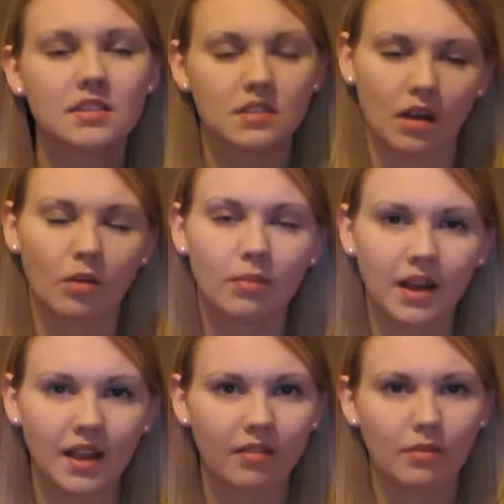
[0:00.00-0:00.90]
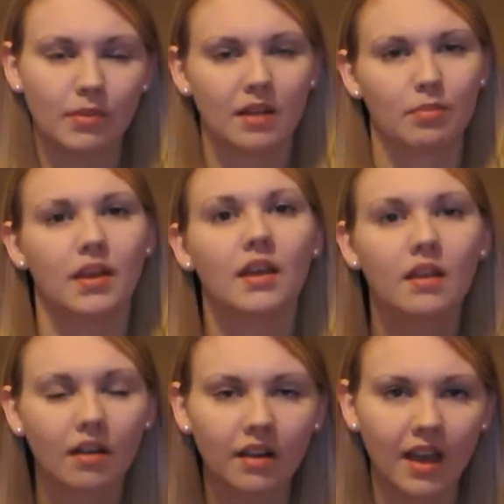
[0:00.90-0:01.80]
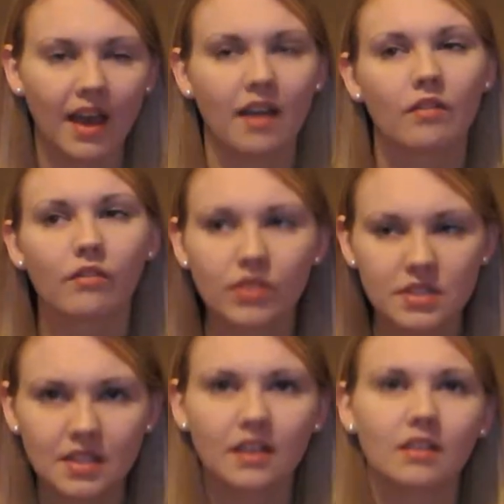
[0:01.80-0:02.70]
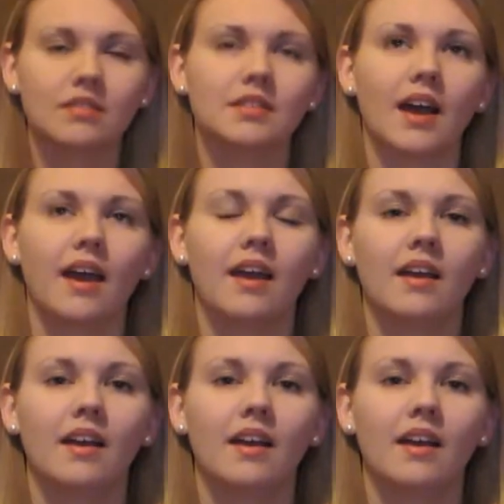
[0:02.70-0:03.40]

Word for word: so many of them and pee on it every single day.